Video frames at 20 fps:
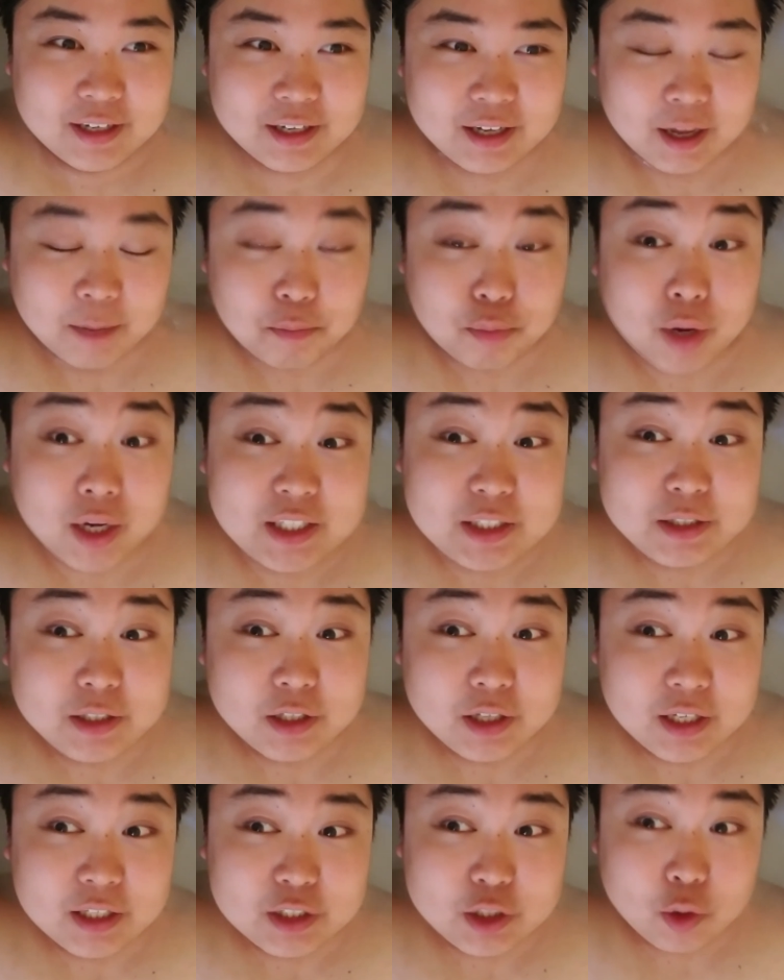
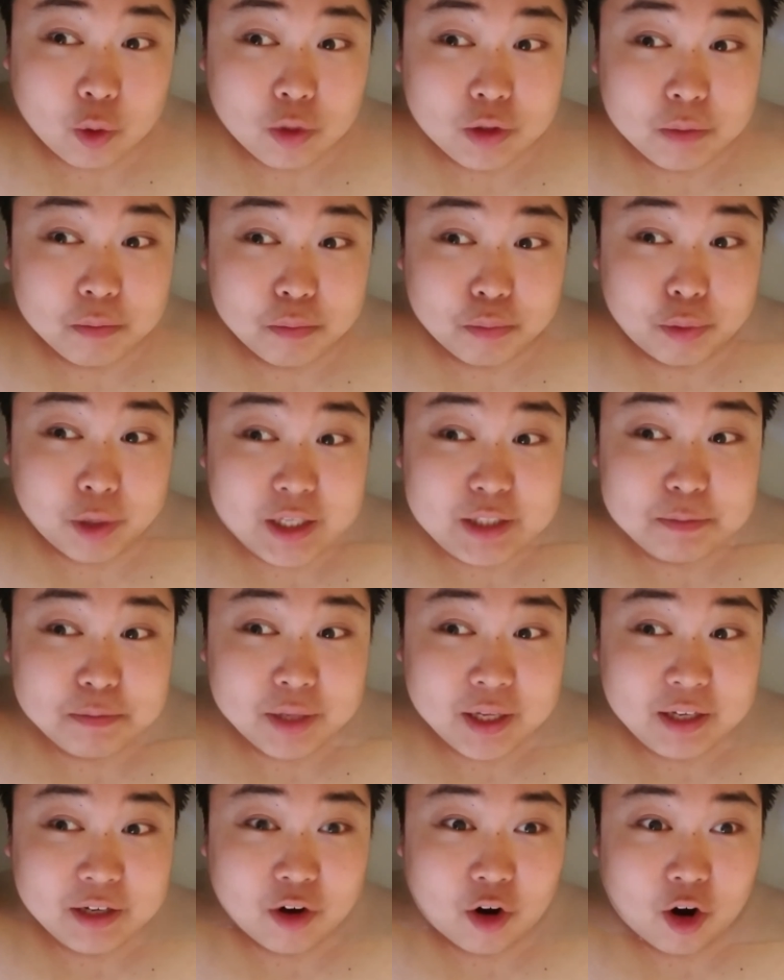He has a golden
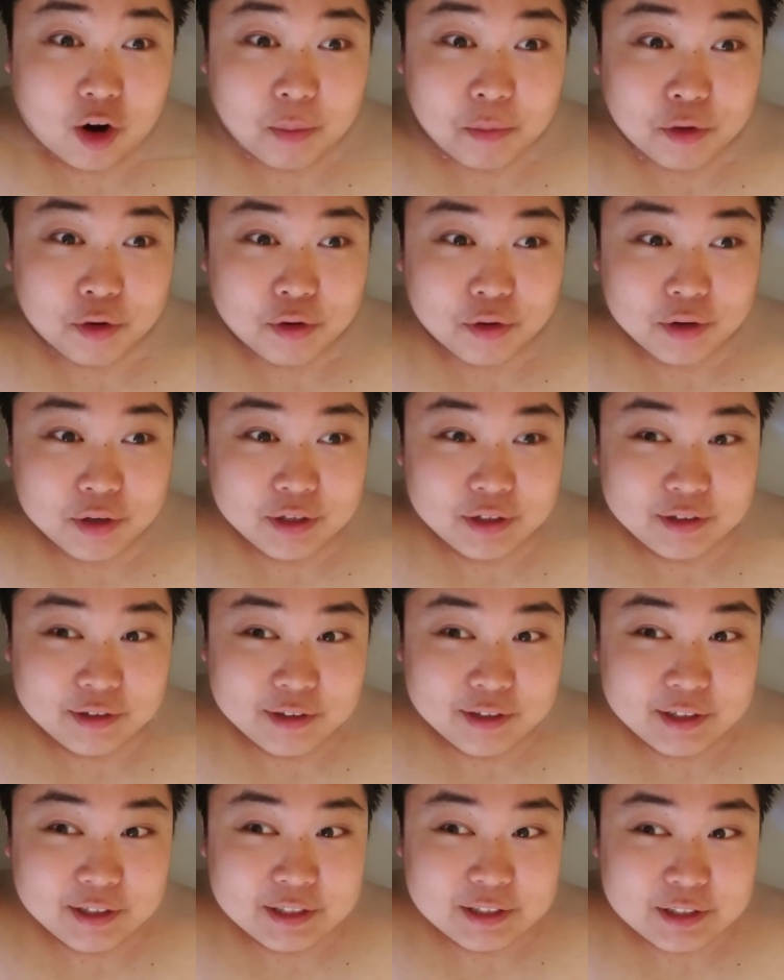breastplate armor.
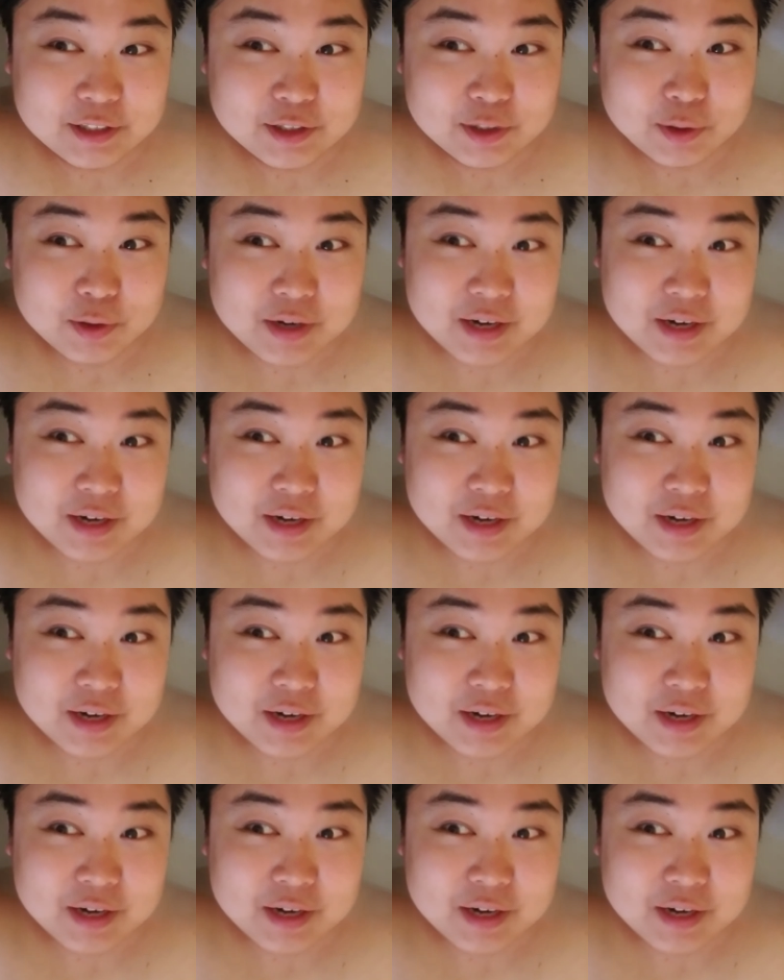So